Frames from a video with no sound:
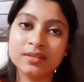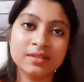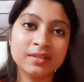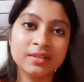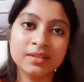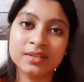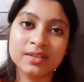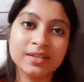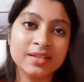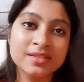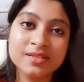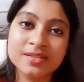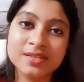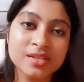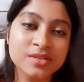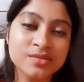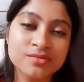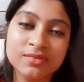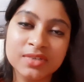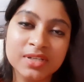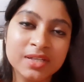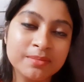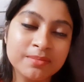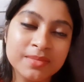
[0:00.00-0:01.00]
uh, it's,
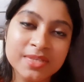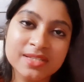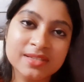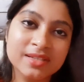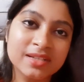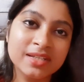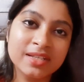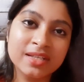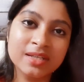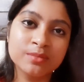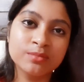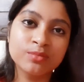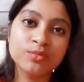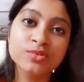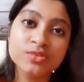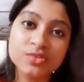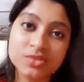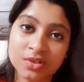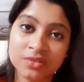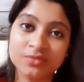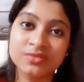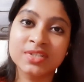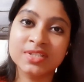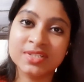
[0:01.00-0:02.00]
it's really misleading
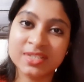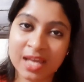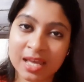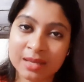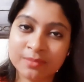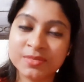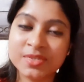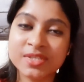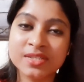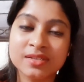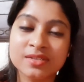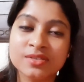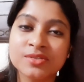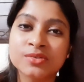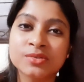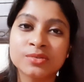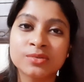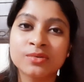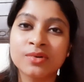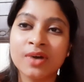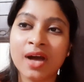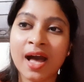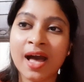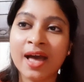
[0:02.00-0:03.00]
most of the times
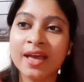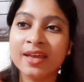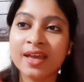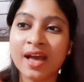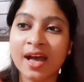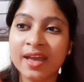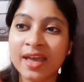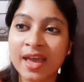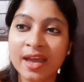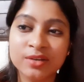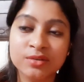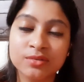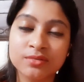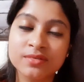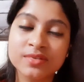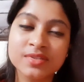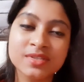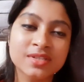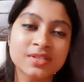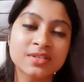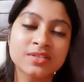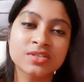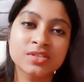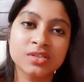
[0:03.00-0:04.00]
so I, I had to
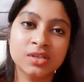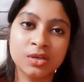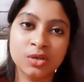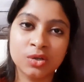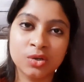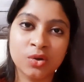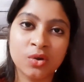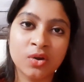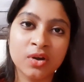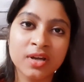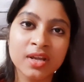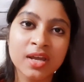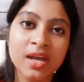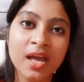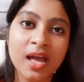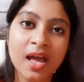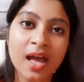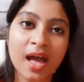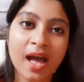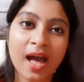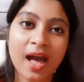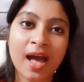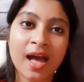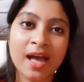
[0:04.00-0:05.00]
research a lot
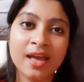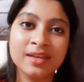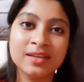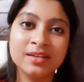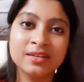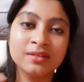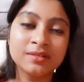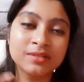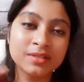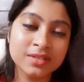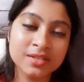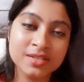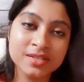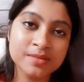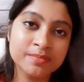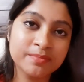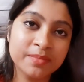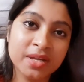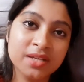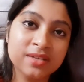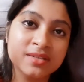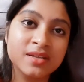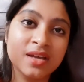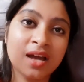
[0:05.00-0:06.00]
I literally
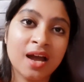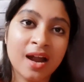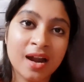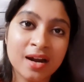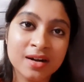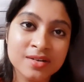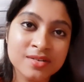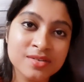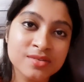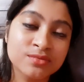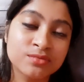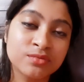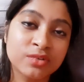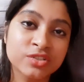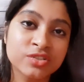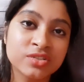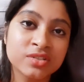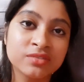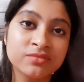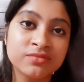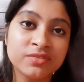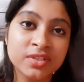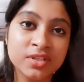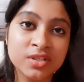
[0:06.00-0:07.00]
spent hours
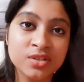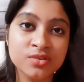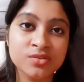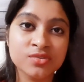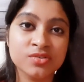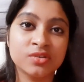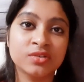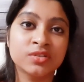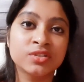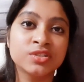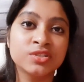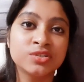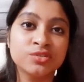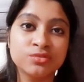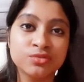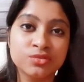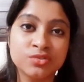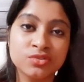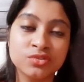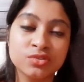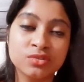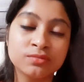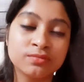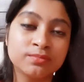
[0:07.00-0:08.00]
watching videos on
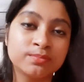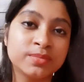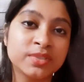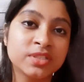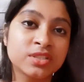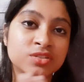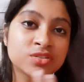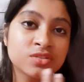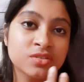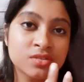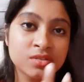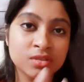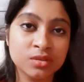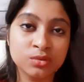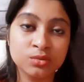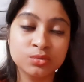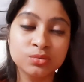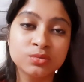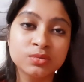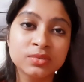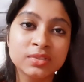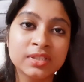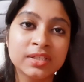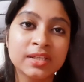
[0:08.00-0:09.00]
YouTube pictures on
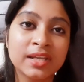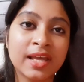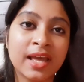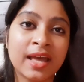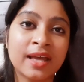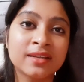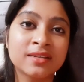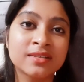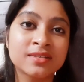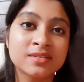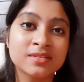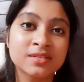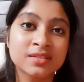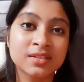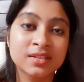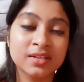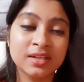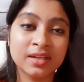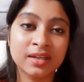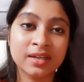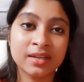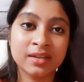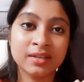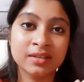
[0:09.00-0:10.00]
Google and
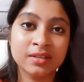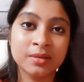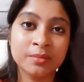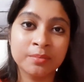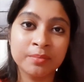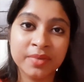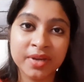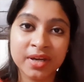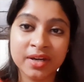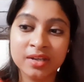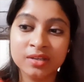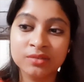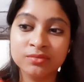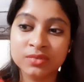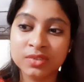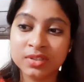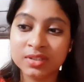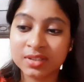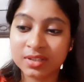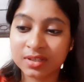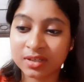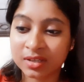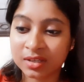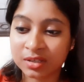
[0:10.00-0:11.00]
uh, comparing
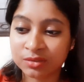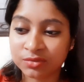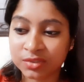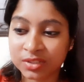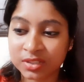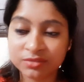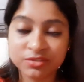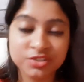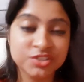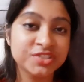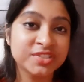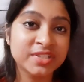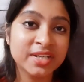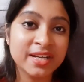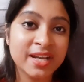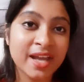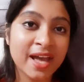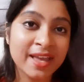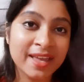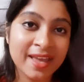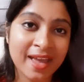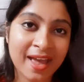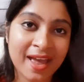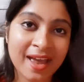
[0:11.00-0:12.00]
with uh, whatever shade
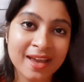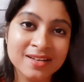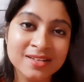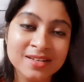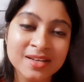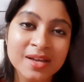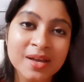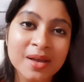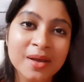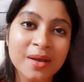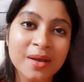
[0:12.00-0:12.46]
I had